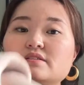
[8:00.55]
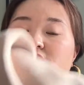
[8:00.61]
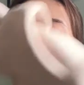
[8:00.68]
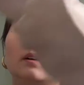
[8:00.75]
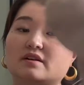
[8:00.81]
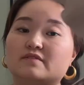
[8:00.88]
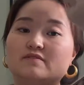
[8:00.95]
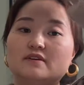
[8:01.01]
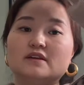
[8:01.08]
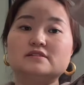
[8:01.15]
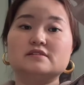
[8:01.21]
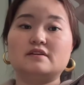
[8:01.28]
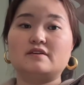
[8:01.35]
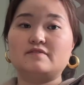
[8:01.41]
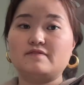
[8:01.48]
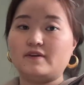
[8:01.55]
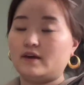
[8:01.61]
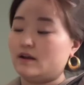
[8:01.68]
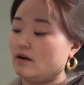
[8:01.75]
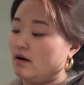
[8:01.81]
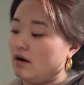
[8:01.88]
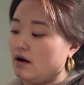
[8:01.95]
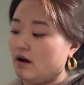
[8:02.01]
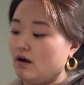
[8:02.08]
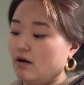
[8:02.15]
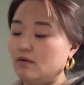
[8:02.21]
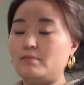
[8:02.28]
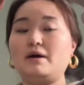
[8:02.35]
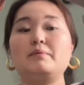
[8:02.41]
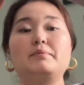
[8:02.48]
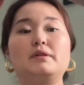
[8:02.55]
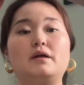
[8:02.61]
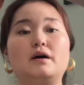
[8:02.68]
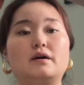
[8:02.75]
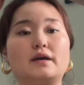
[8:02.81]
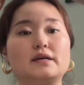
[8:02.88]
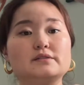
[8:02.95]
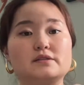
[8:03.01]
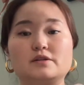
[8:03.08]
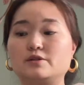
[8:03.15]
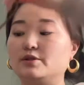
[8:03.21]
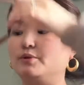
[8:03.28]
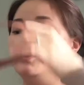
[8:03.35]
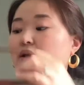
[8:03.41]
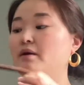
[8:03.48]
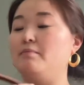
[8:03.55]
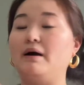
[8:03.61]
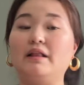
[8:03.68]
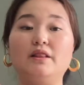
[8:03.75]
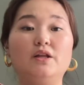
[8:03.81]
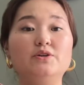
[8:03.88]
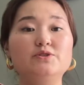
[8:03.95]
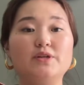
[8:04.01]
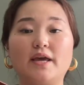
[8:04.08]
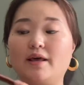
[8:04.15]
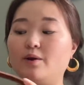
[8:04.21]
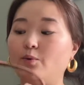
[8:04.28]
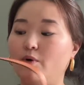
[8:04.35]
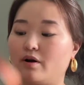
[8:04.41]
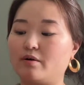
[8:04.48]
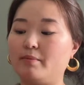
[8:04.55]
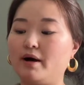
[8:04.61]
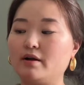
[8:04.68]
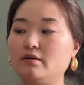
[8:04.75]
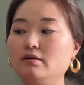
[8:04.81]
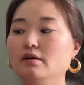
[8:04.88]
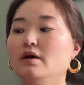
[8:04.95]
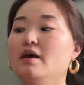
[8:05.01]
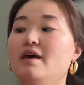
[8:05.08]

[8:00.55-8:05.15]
could easily fit all my belongings, including my lunch and a water bottle,